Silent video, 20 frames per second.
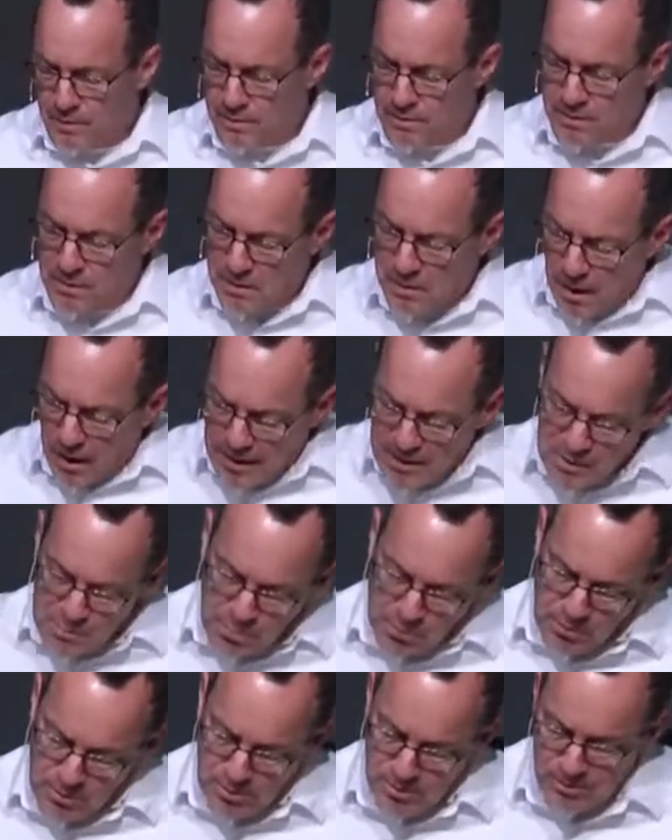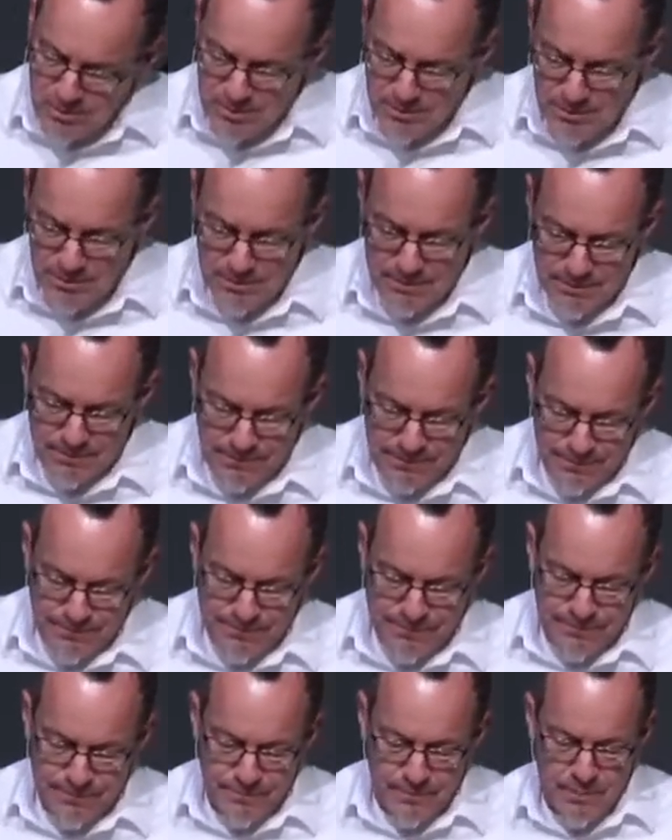The gospel
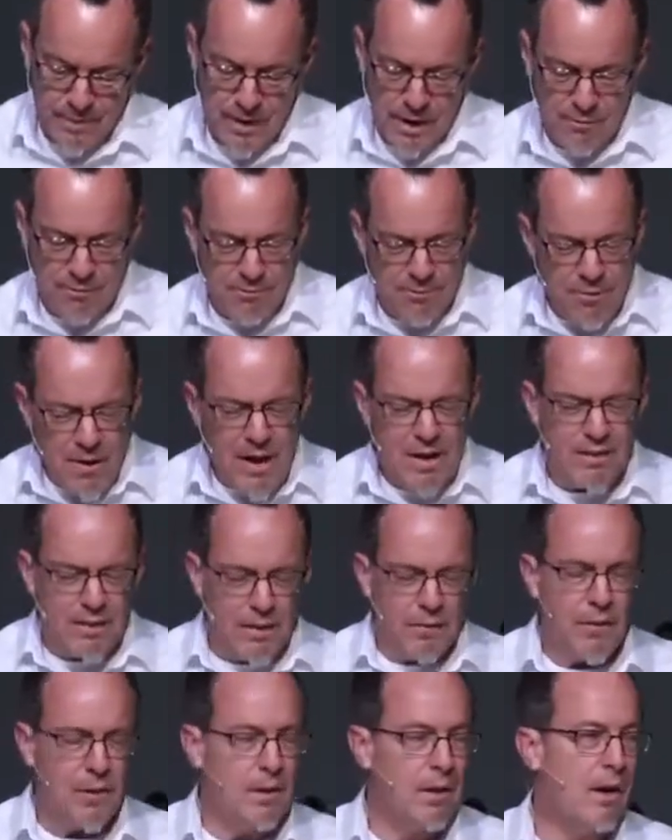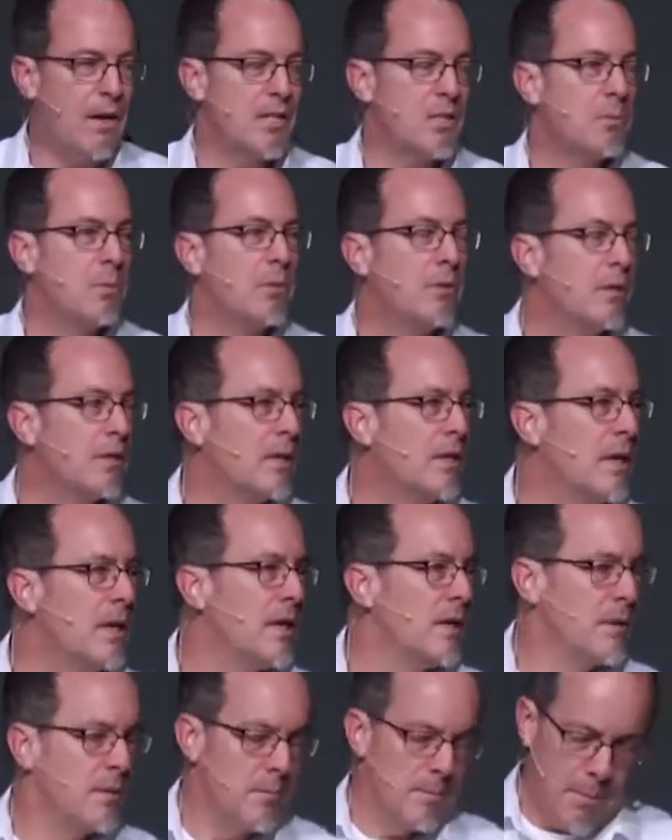and faith in the gospel
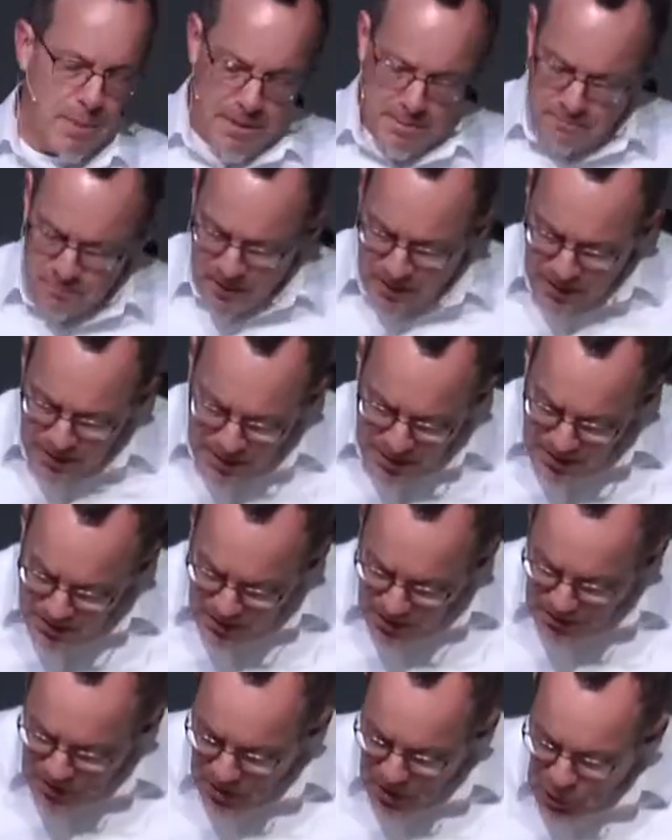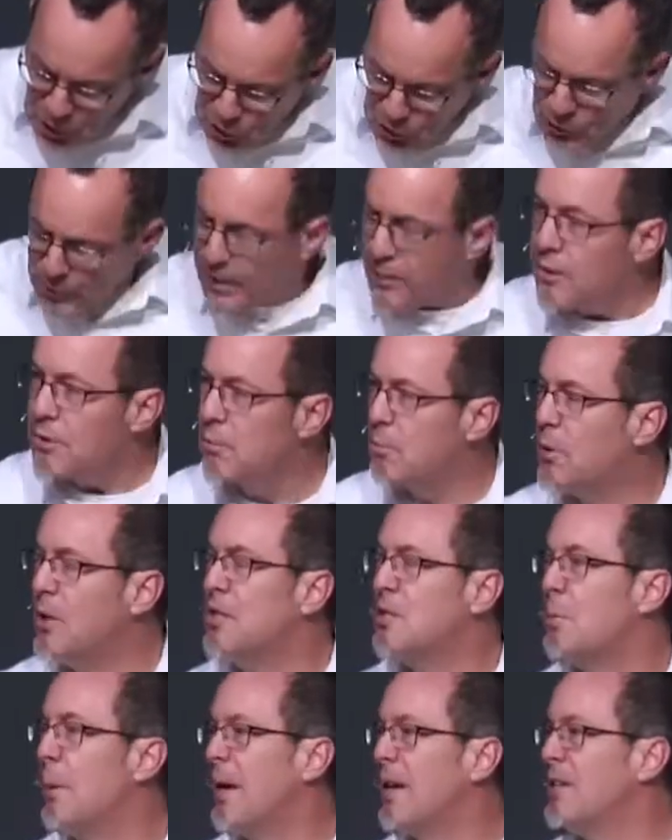is a declared,
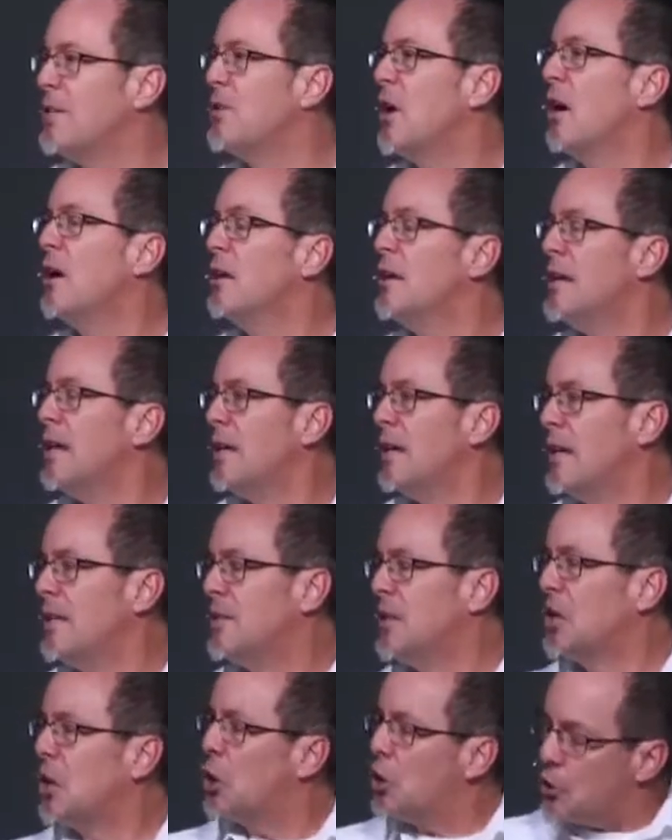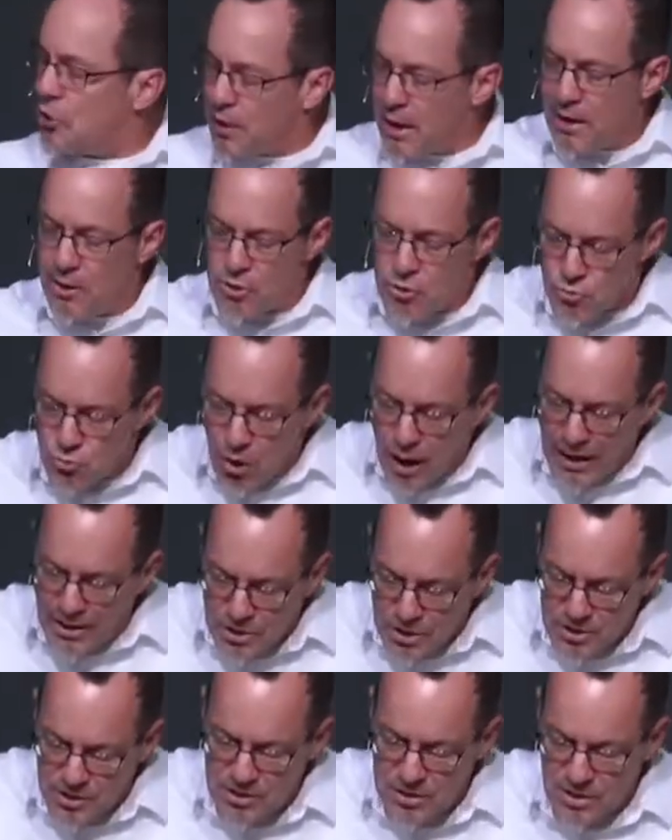brings about a, a, a declared
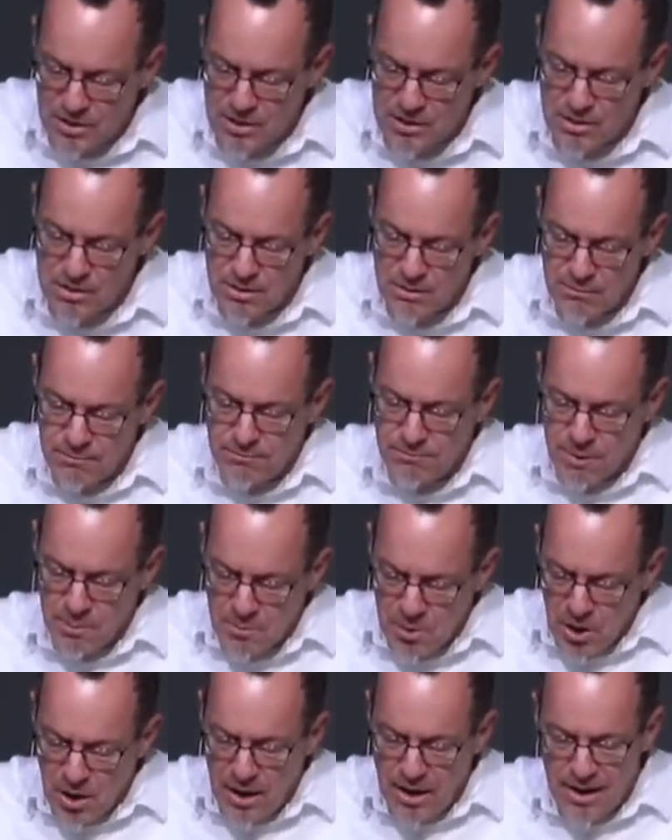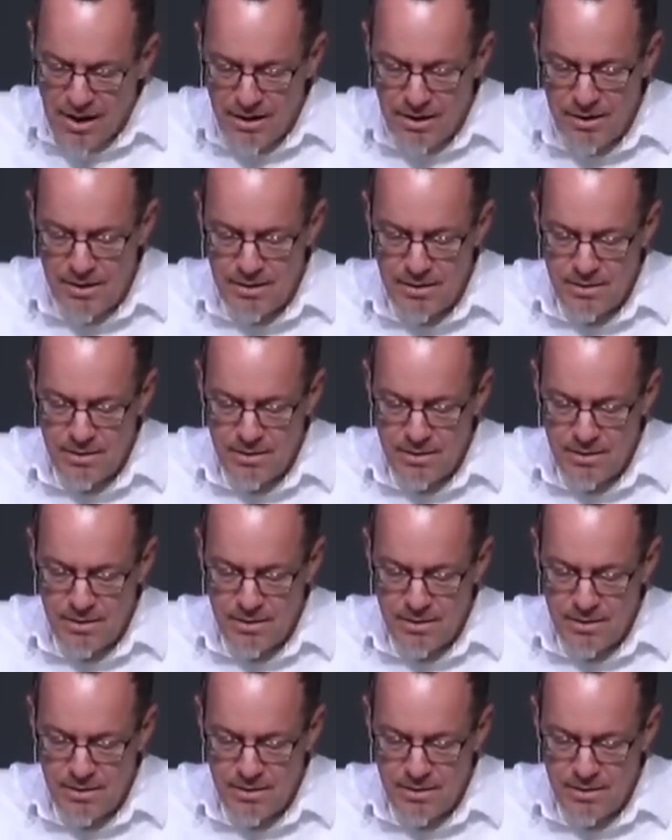righteousness from God.